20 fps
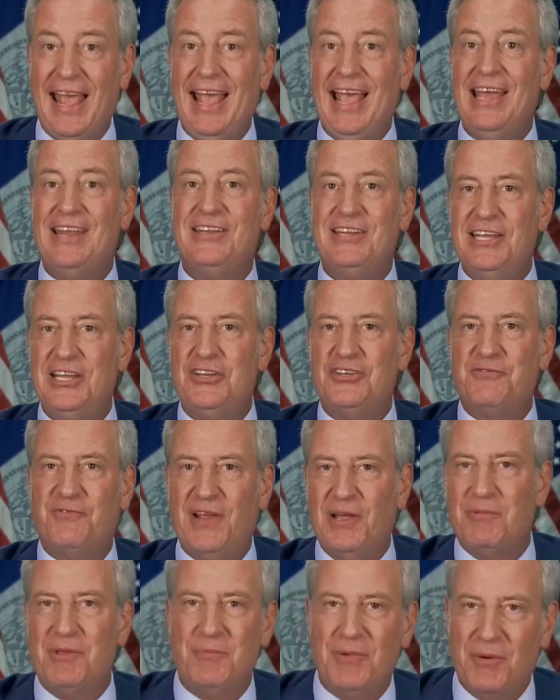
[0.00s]
and each
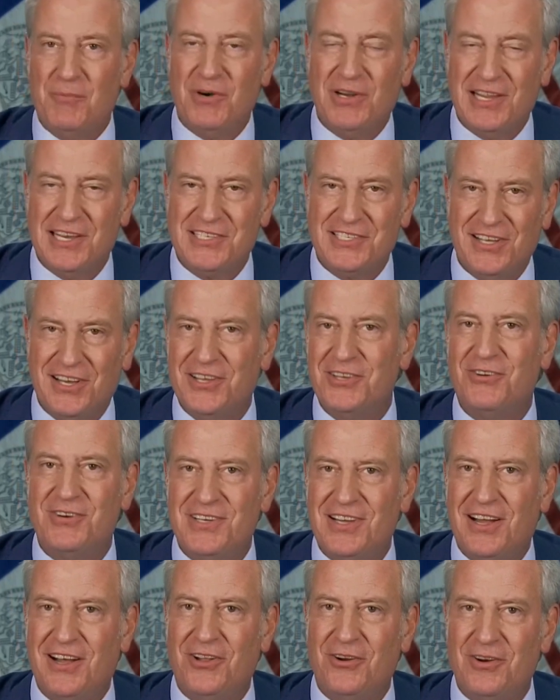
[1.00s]
family member gets a
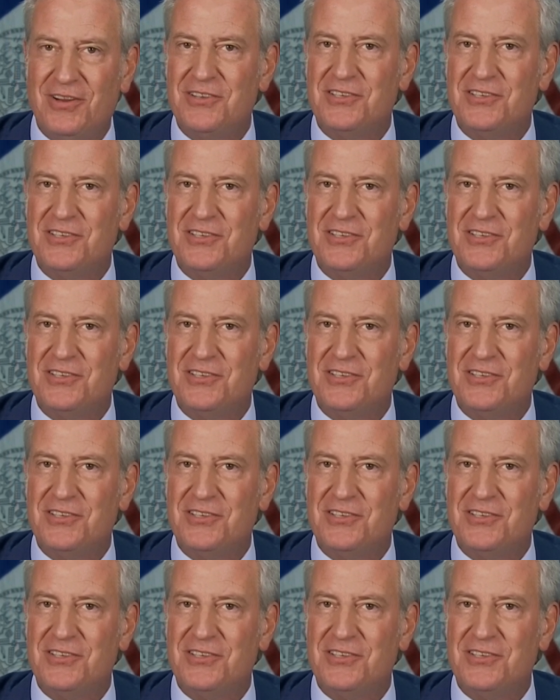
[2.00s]
$100